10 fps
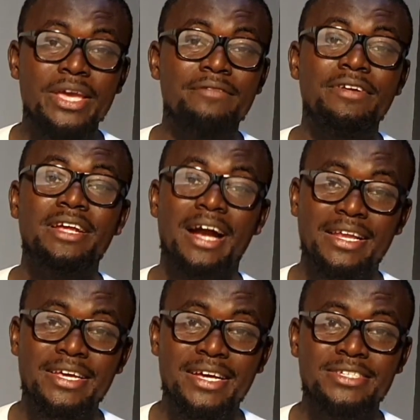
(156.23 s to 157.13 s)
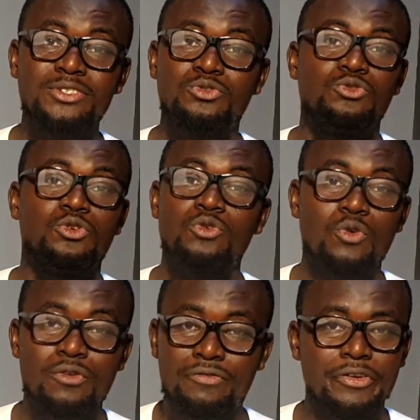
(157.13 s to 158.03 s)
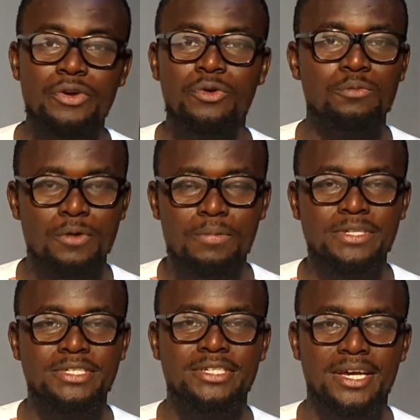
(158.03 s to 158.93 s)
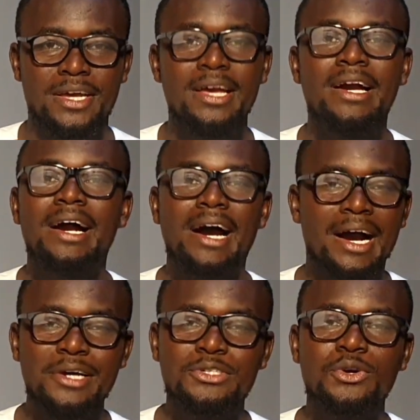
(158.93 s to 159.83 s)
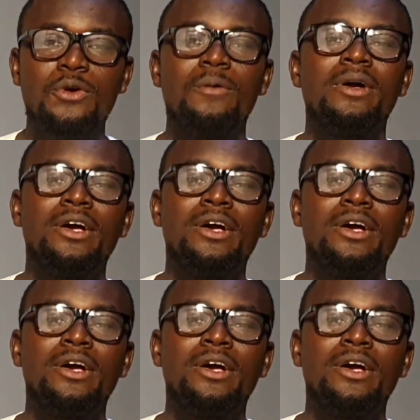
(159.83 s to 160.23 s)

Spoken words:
even Ghanaians, do not own freehold properties here. So